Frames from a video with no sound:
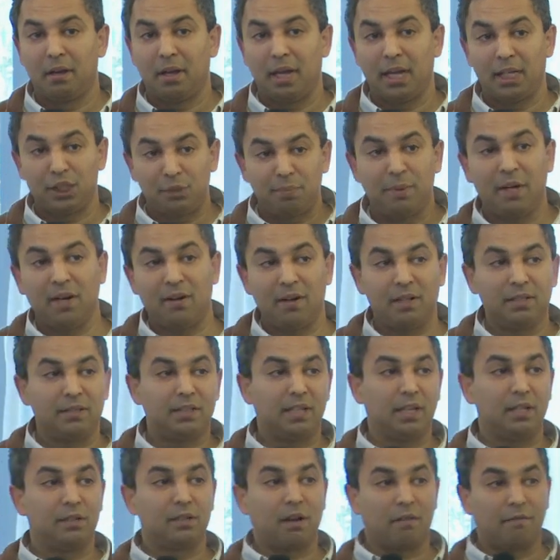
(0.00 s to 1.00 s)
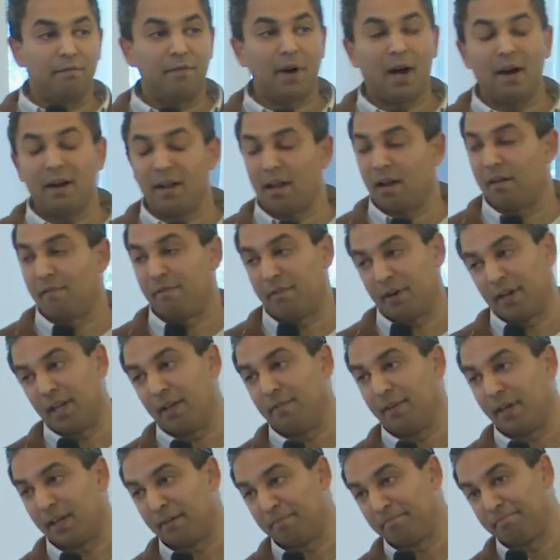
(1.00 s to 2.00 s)
Experiences are very
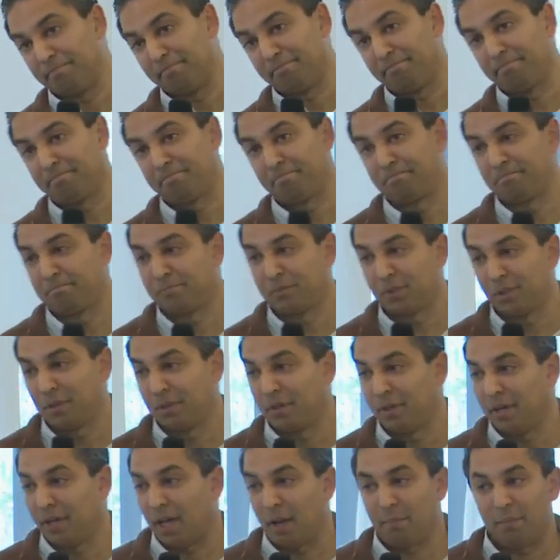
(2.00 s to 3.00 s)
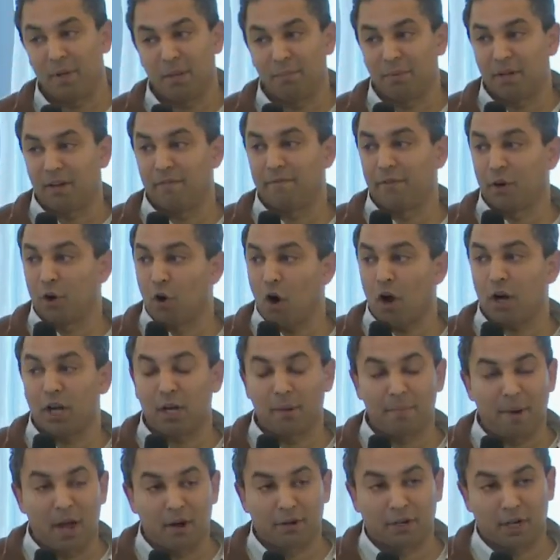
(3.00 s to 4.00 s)
unforgiving. And people have
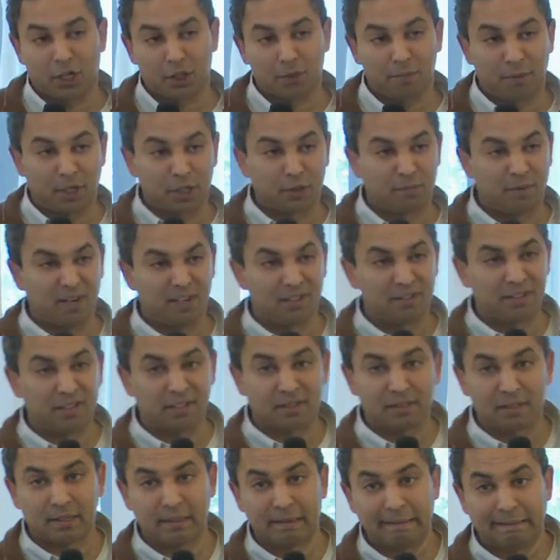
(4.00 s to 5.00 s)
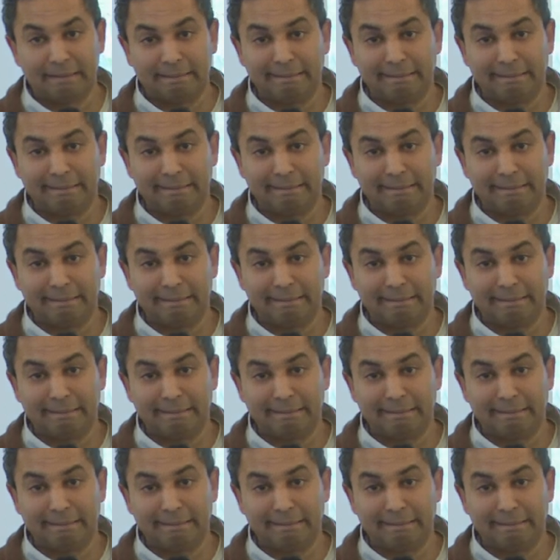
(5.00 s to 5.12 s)
forgotten about customer experiences.